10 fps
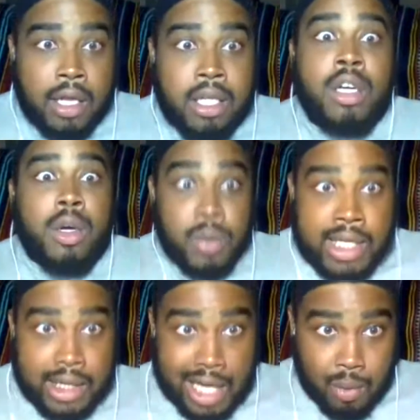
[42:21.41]
was in
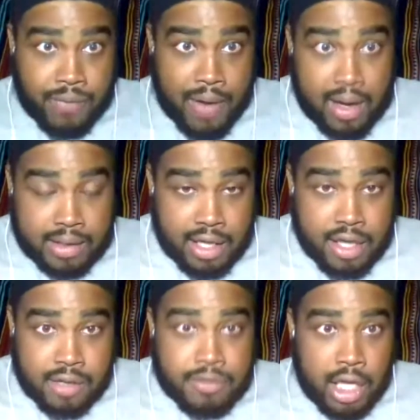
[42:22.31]
there with Valentina
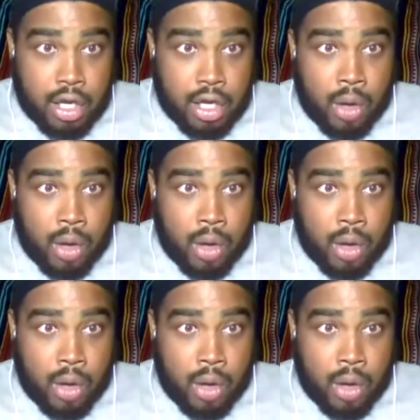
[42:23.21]
Shevchenko?